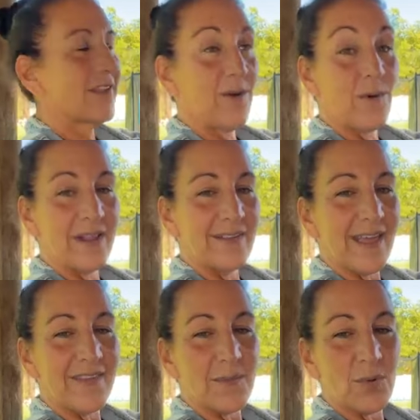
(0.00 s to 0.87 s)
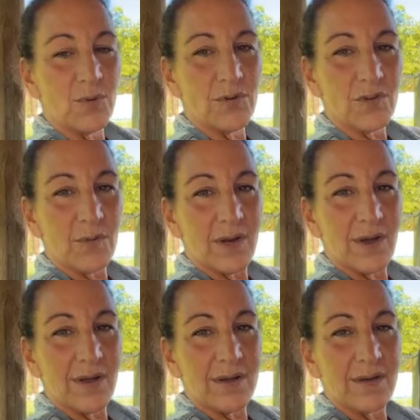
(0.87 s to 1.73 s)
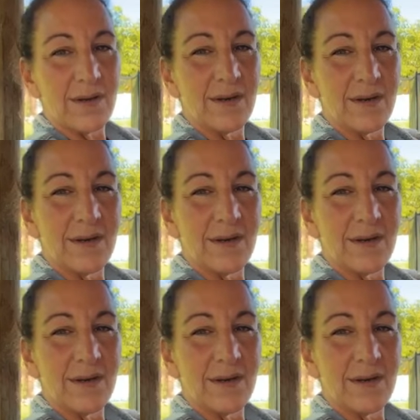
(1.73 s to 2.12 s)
was like, what is that? The pool just went on.